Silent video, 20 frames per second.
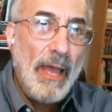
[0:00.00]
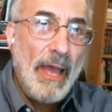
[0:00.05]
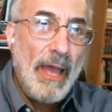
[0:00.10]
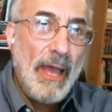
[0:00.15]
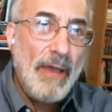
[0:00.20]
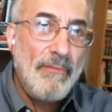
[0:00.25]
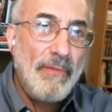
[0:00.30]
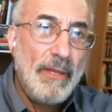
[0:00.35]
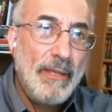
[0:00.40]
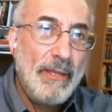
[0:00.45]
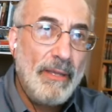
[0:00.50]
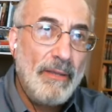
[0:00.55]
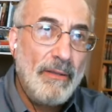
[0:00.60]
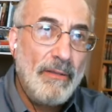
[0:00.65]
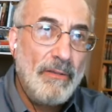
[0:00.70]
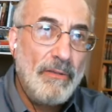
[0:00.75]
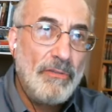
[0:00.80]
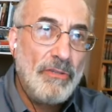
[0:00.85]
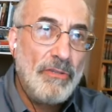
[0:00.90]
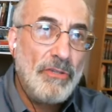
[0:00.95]

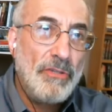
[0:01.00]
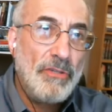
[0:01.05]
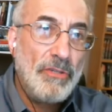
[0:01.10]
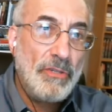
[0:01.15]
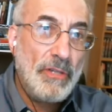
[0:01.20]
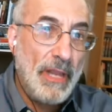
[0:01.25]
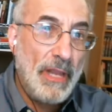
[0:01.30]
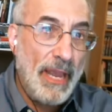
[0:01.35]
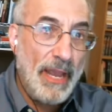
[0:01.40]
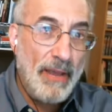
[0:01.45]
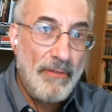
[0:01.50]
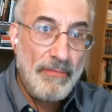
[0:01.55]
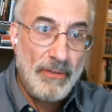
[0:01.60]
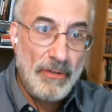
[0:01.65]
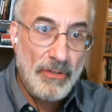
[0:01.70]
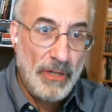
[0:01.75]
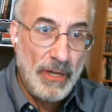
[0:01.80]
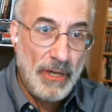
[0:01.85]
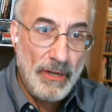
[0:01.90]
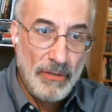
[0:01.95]
having half
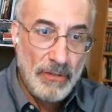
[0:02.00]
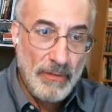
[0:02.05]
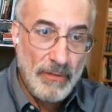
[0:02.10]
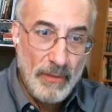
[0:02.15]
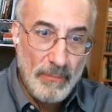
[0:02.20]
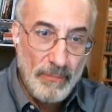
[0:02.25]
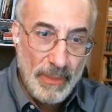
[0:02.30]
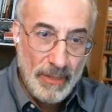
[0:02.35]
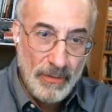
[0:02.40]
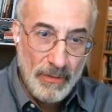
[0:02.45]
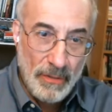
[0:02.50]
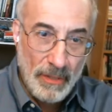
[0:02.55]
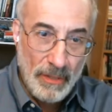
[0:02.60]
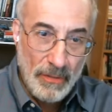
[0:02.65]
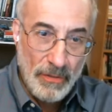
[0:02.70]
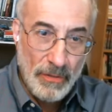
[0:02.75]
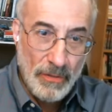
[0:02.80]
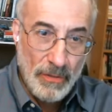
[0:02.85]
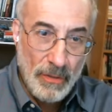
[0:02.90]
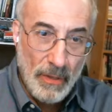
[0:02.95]
the shares of the
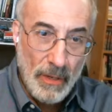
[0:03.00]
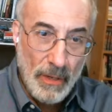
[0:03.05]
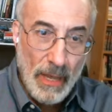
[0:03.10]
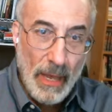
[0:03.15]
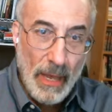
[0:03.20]
business